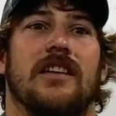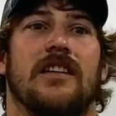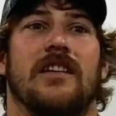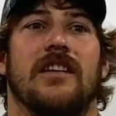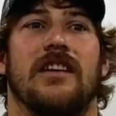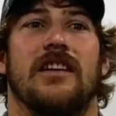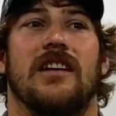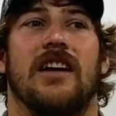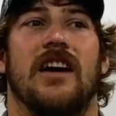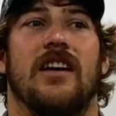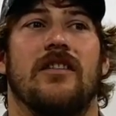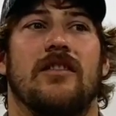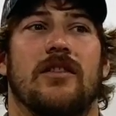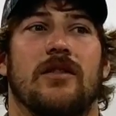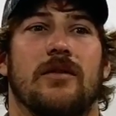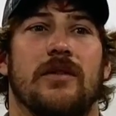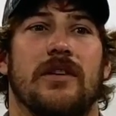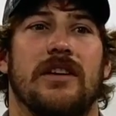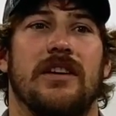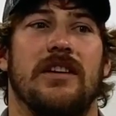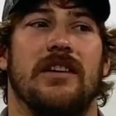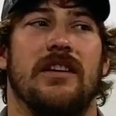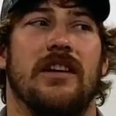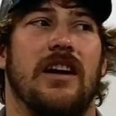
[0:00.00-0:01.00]
And then
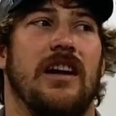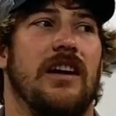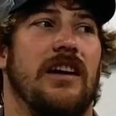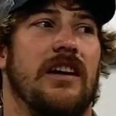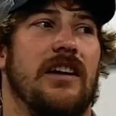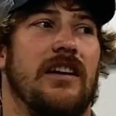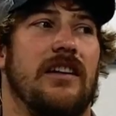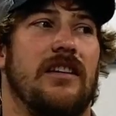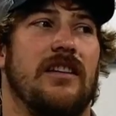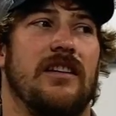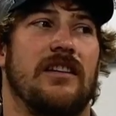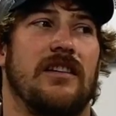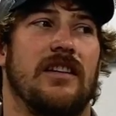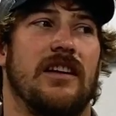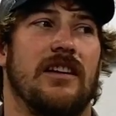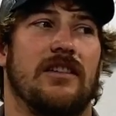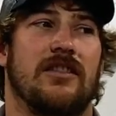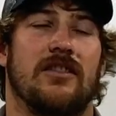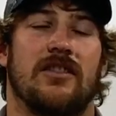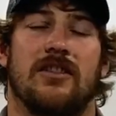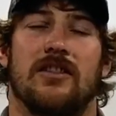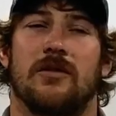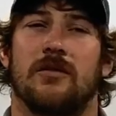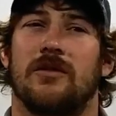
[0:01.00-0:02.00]
and I think that
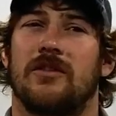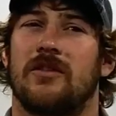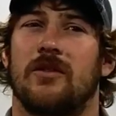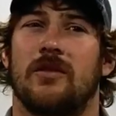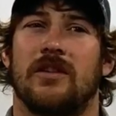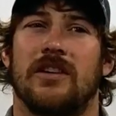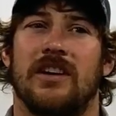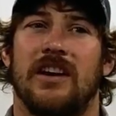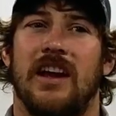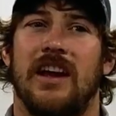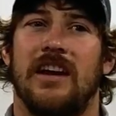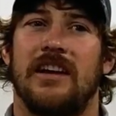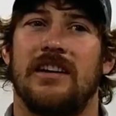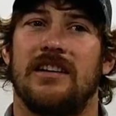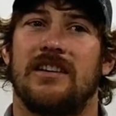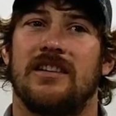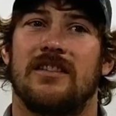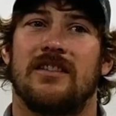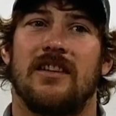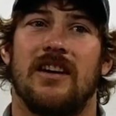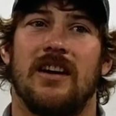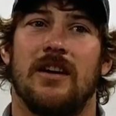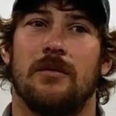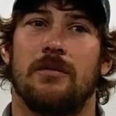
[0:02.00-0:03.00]
turn was only 8
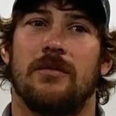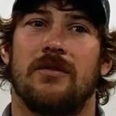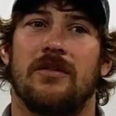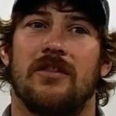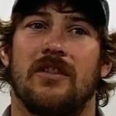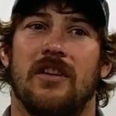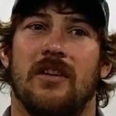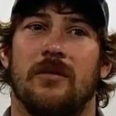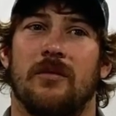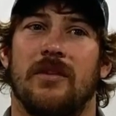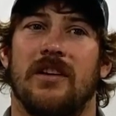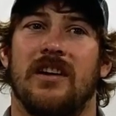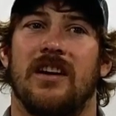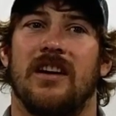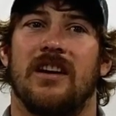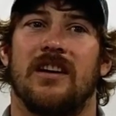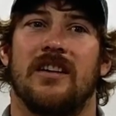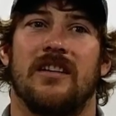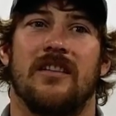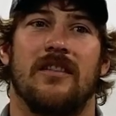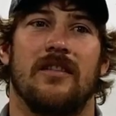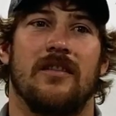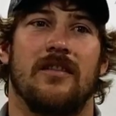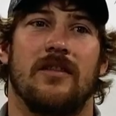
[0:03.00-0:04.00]
steps, and we had
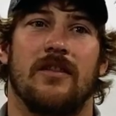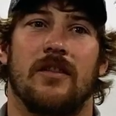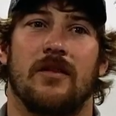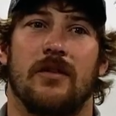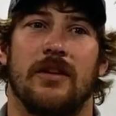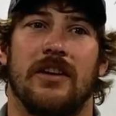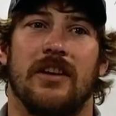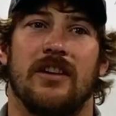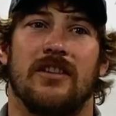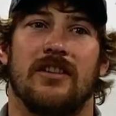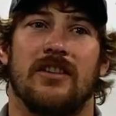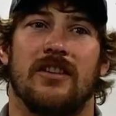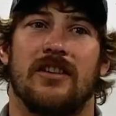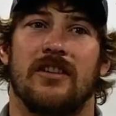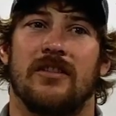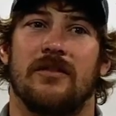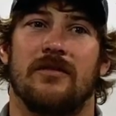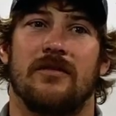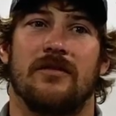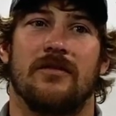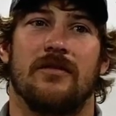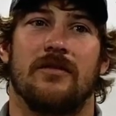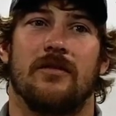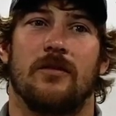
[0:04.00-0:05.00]

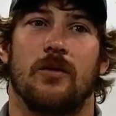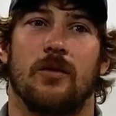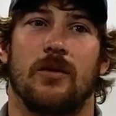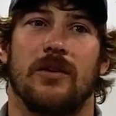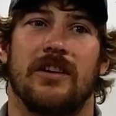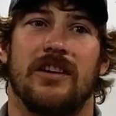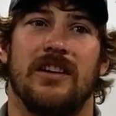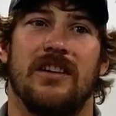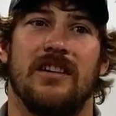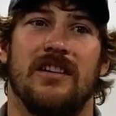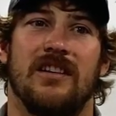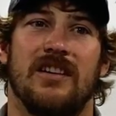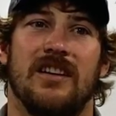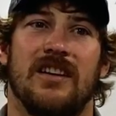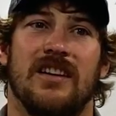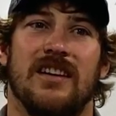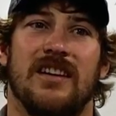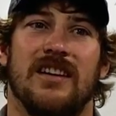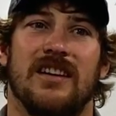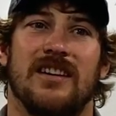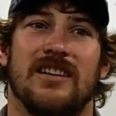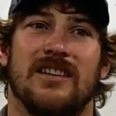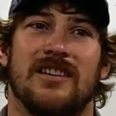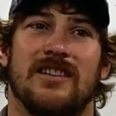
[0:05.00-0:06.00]
340
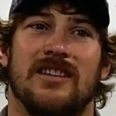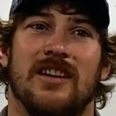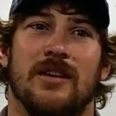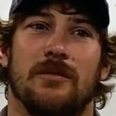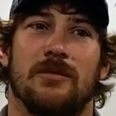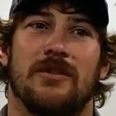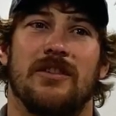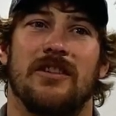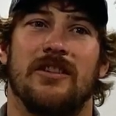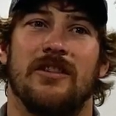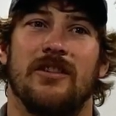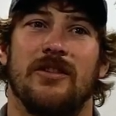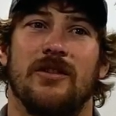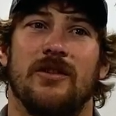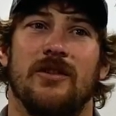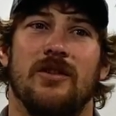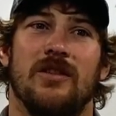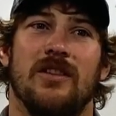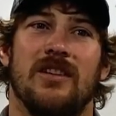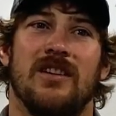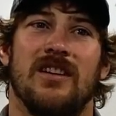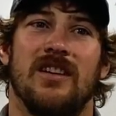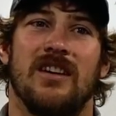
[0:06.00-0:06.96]
steps to do.